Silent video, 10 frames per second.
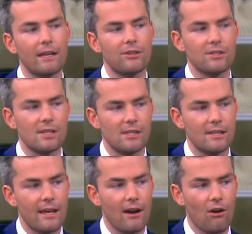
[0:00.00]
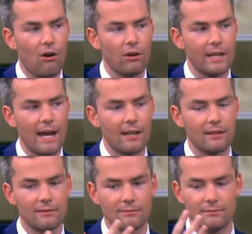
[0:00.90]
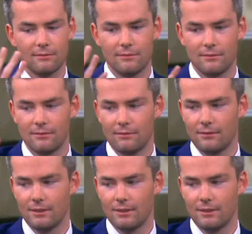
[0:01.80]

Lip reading: just to sit there all day and